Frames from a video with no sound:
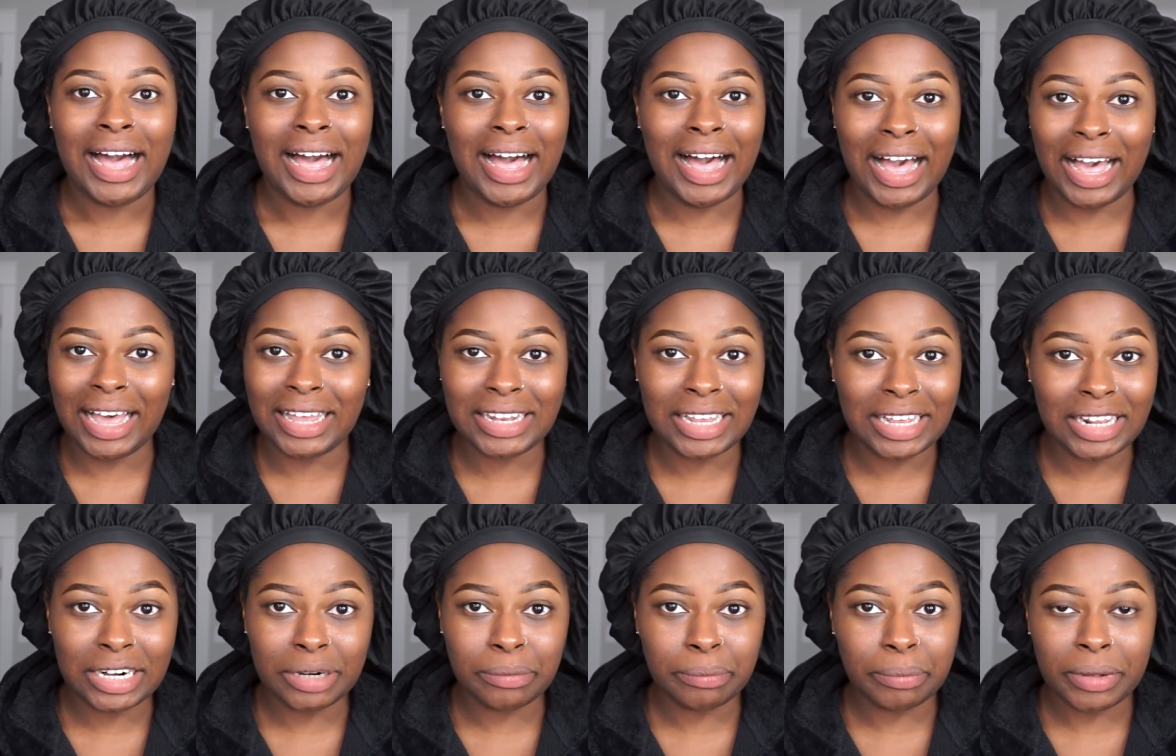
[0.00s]

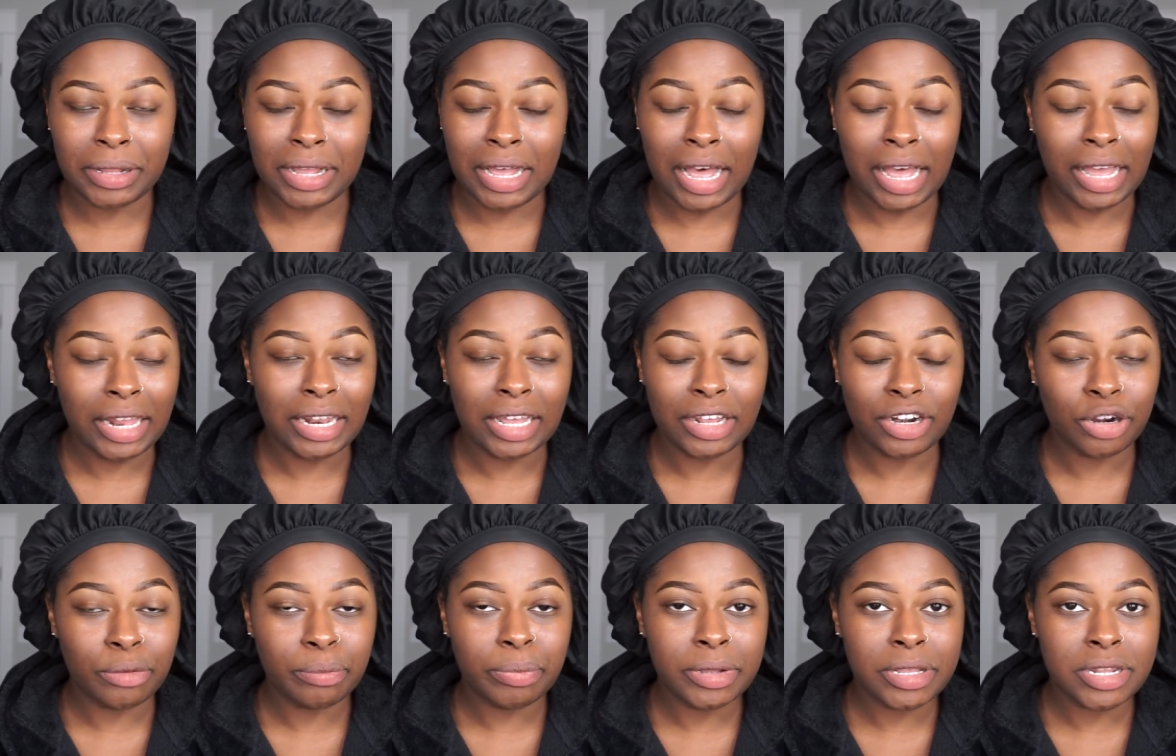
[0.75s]
eyeliner
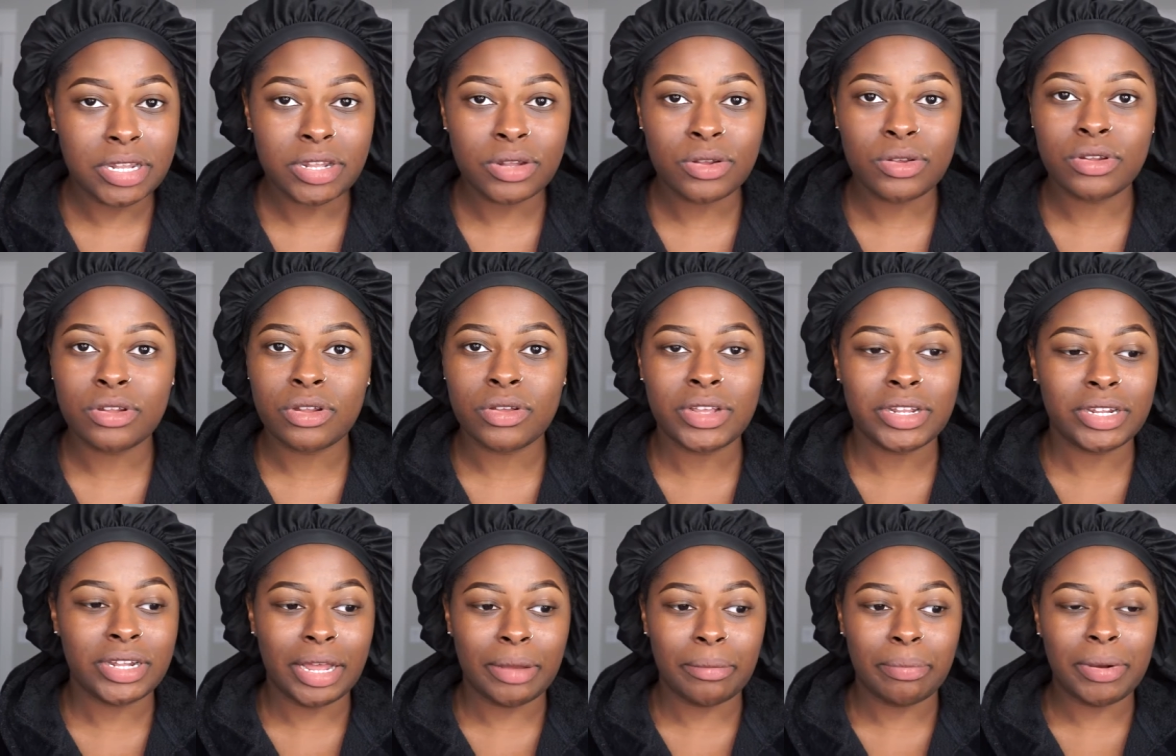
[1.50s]
eyeliner pencil so
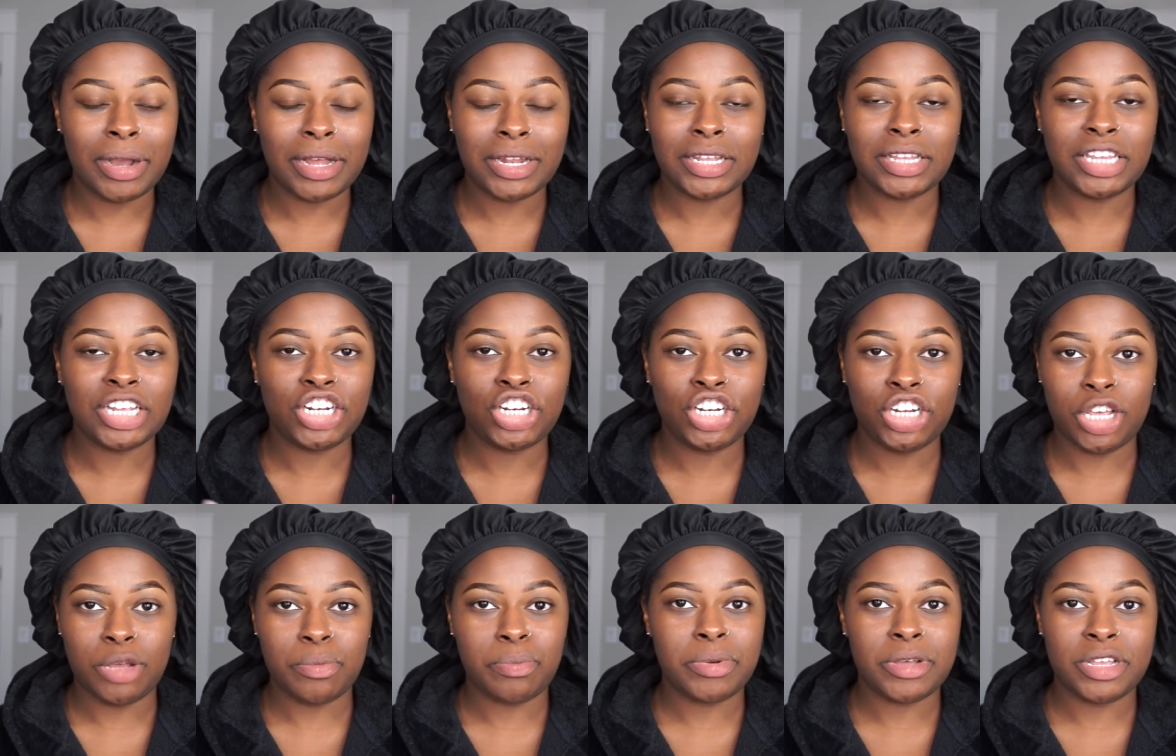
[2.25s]
it's like probably the
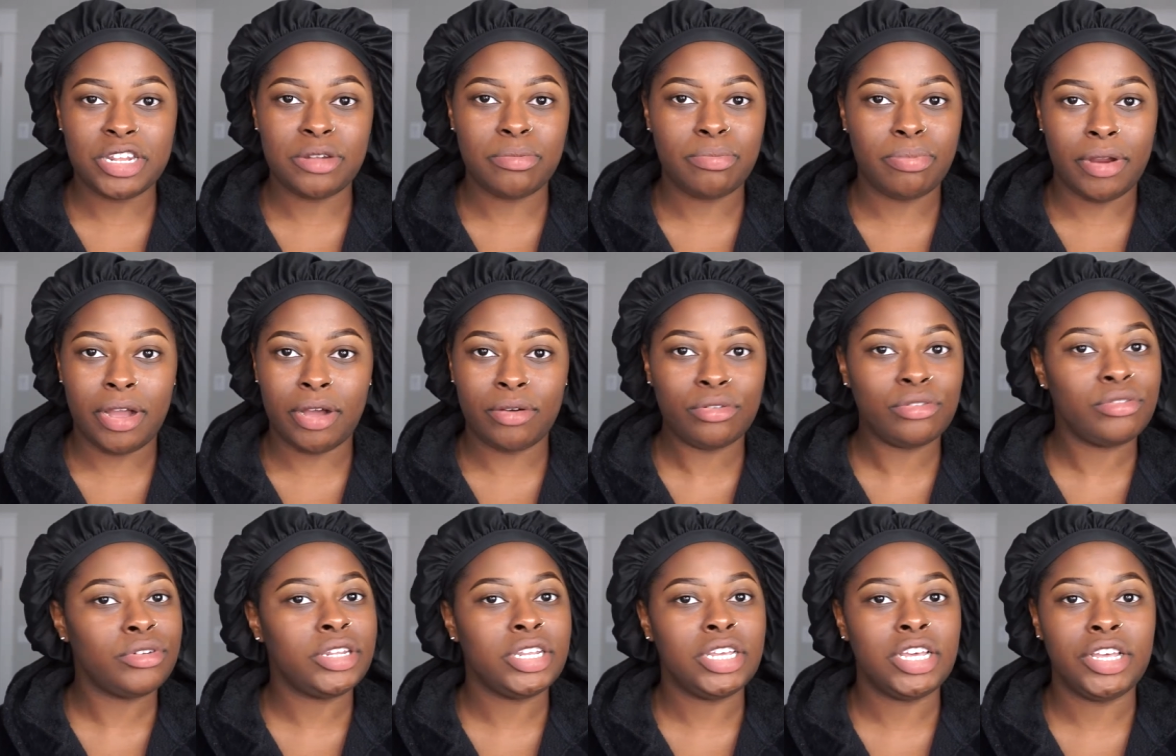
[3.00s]
cheapest brow
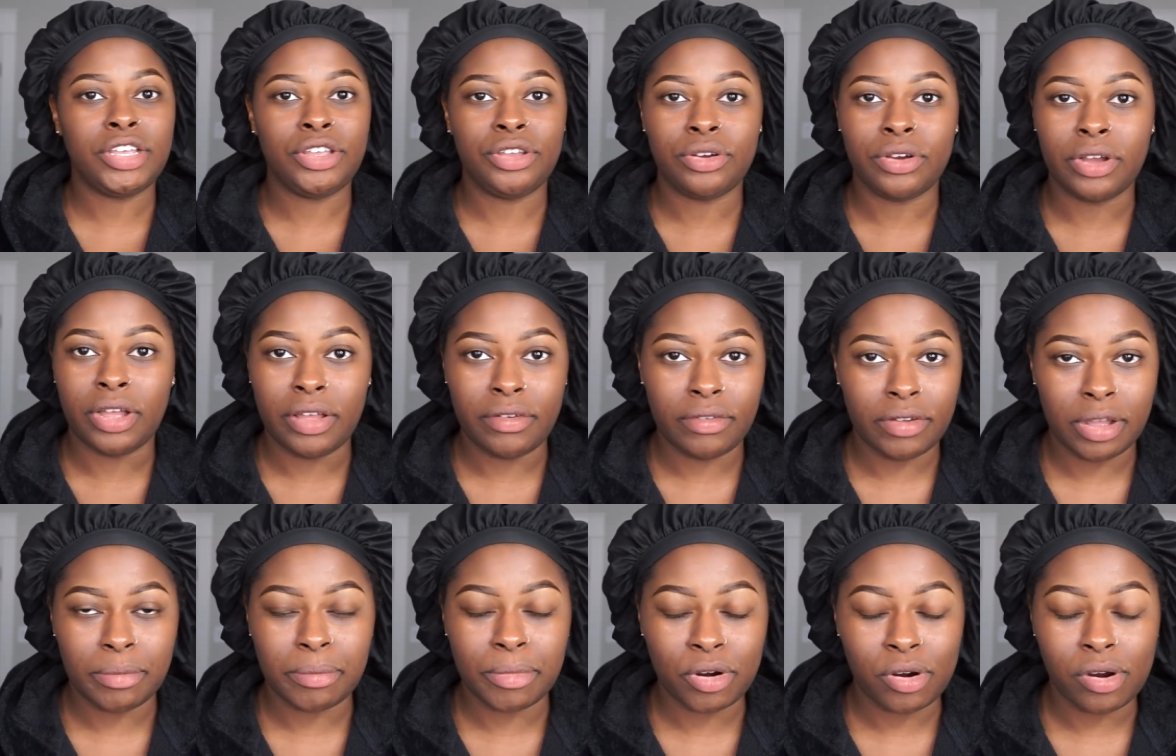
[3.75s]
routine you'll ever
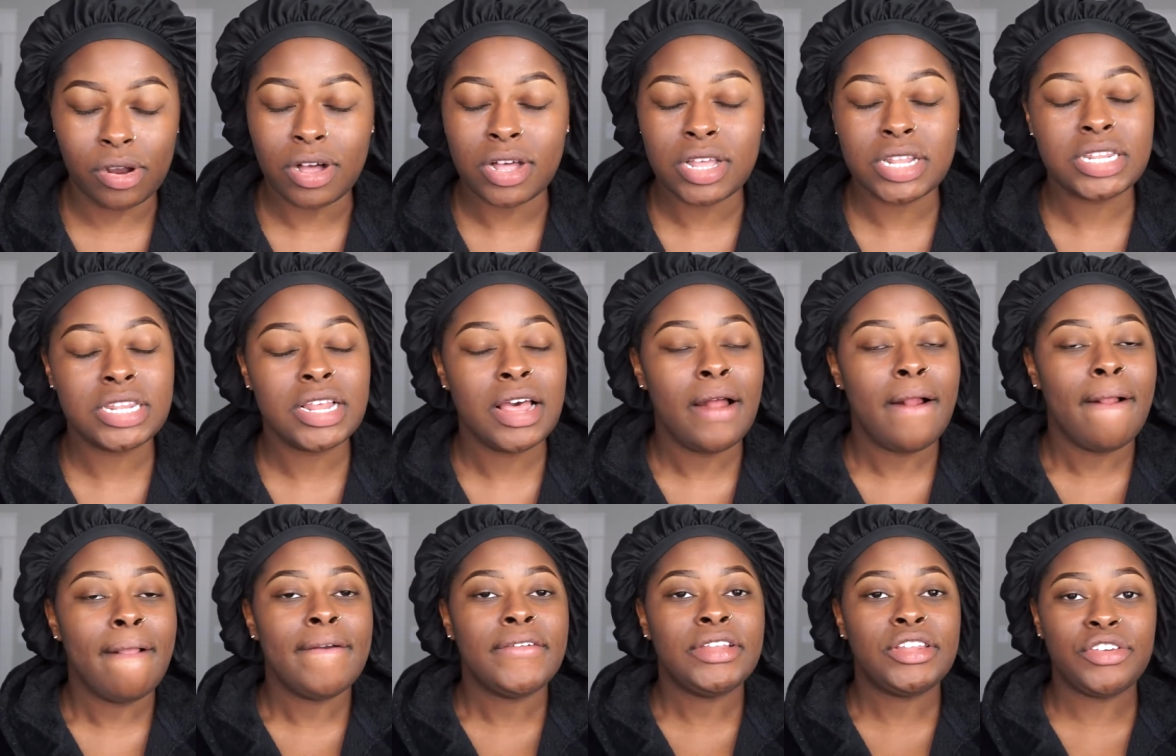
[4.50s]
come across
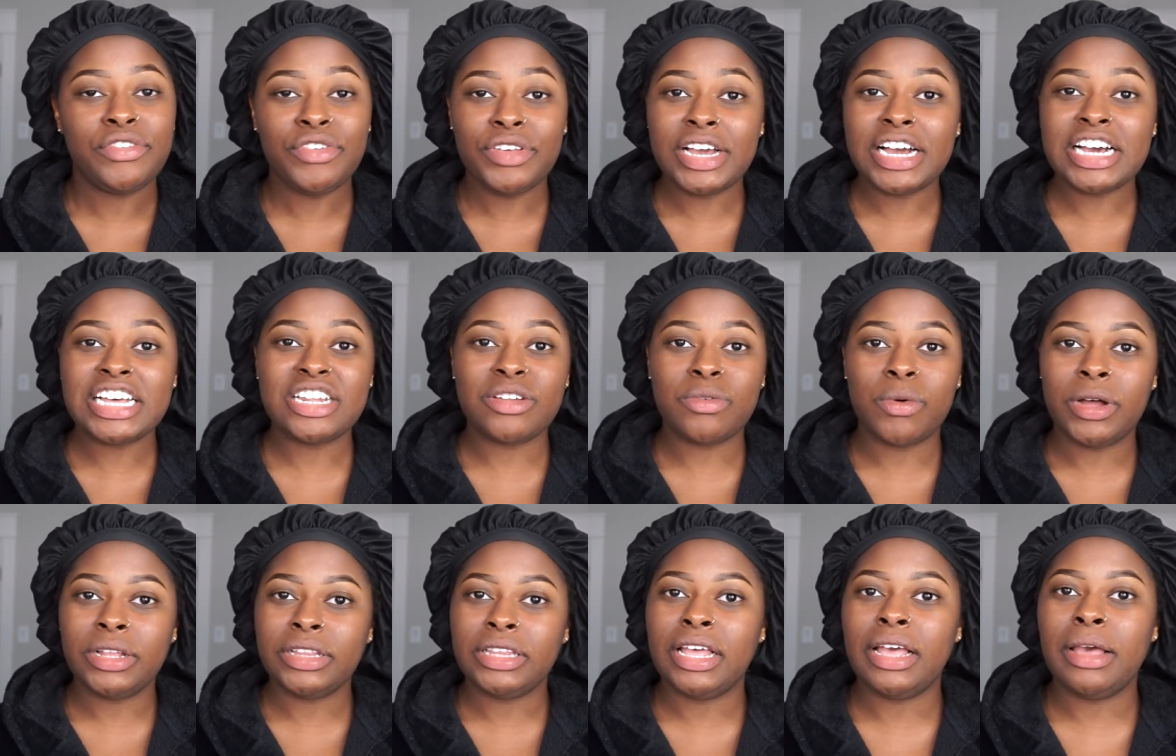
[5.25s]
so if you guys
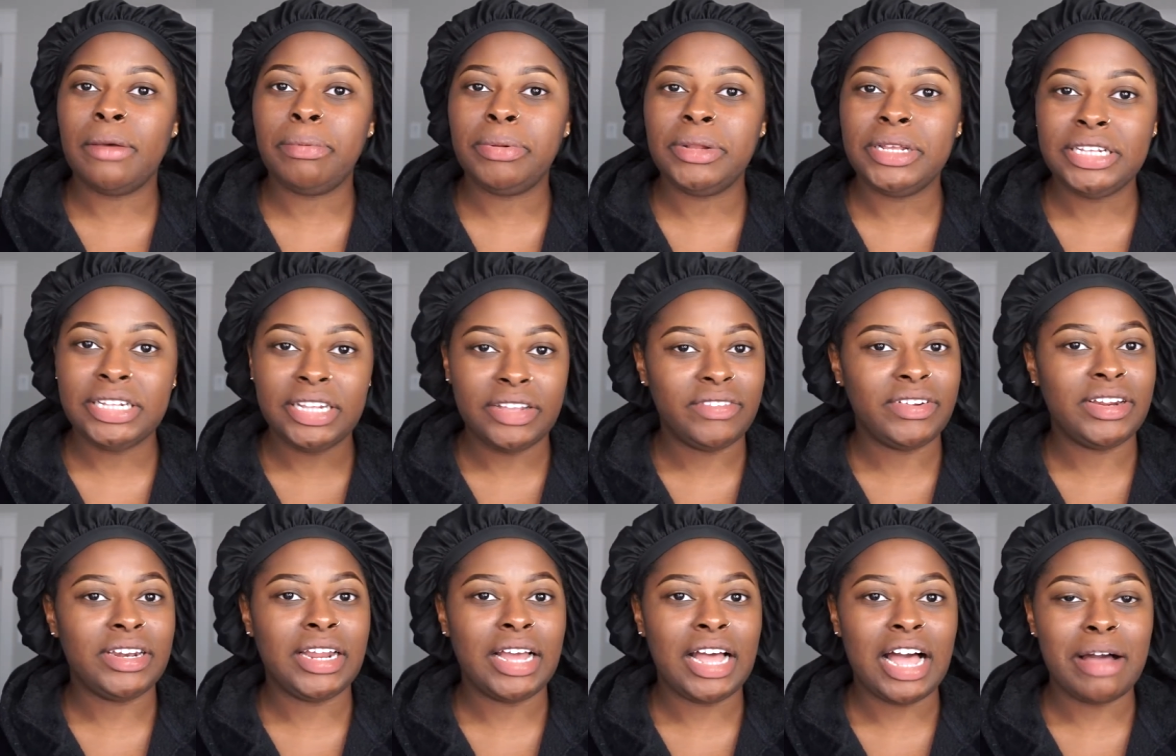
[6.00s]
want that please leave
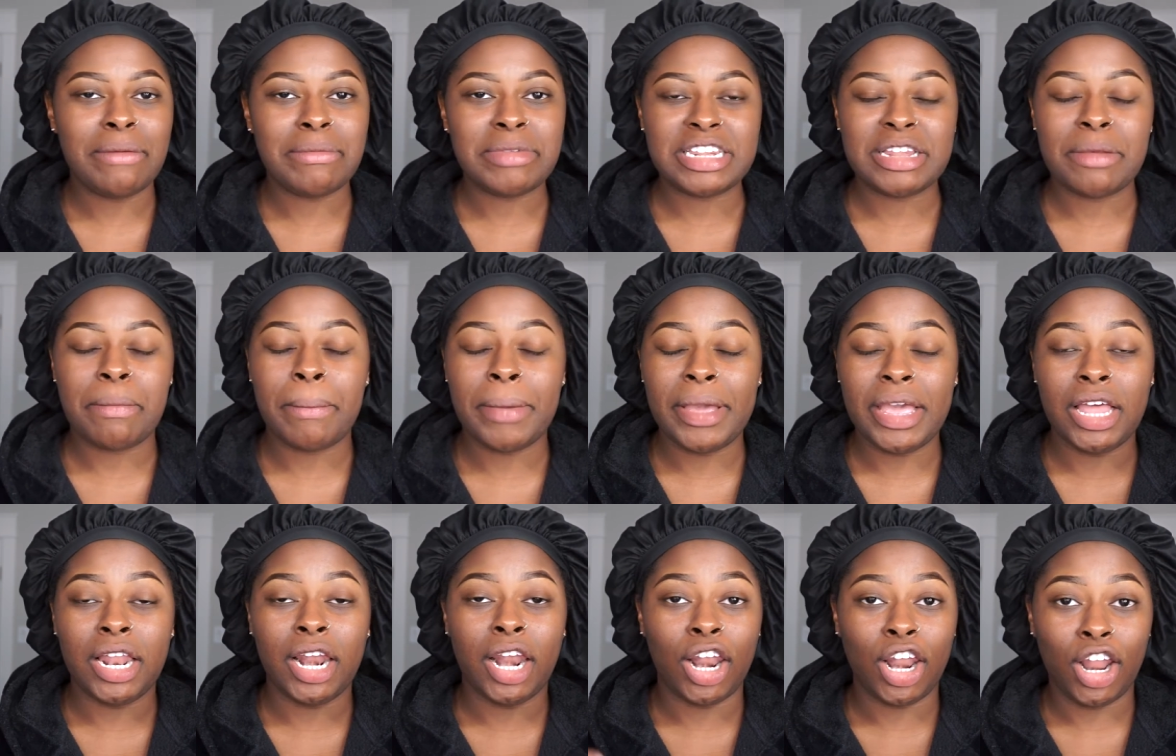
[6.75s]
it in the comments
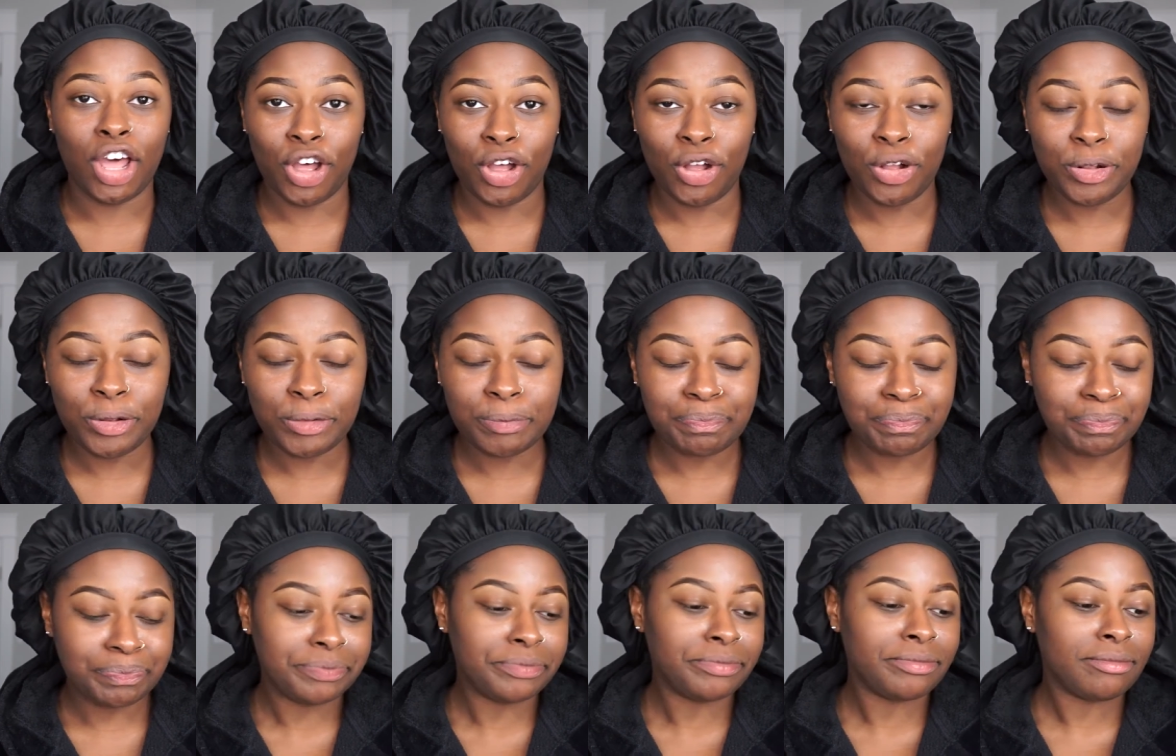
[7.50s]
below